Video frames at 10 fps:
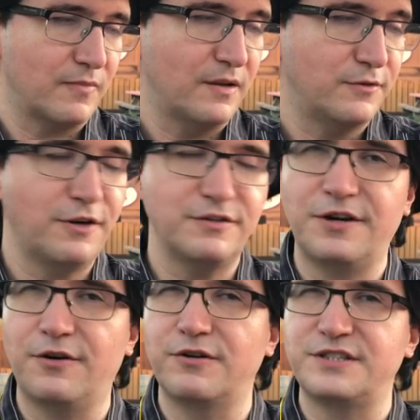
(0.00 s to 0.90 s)
the churros
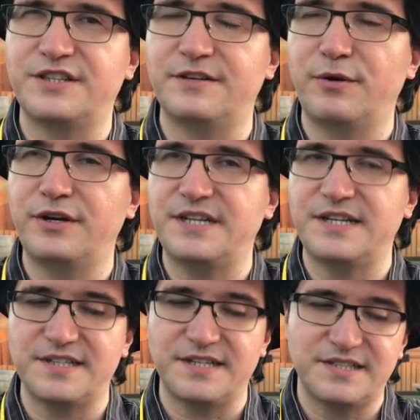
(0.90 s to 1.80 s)
here are always pretty
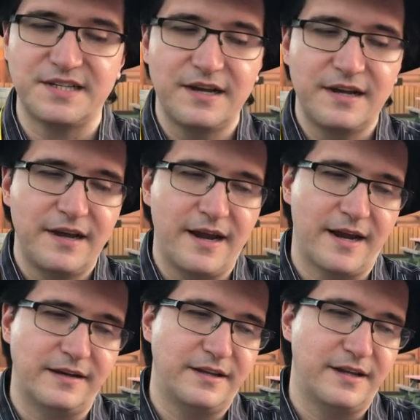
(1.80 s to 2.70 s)
decent.
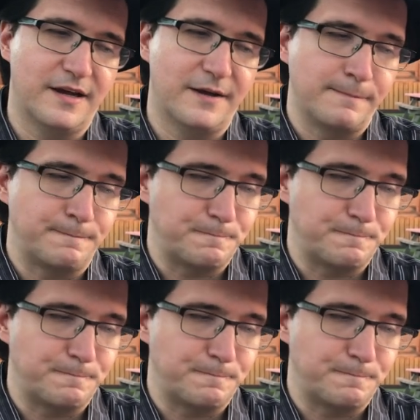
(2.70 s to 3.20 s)
And the um,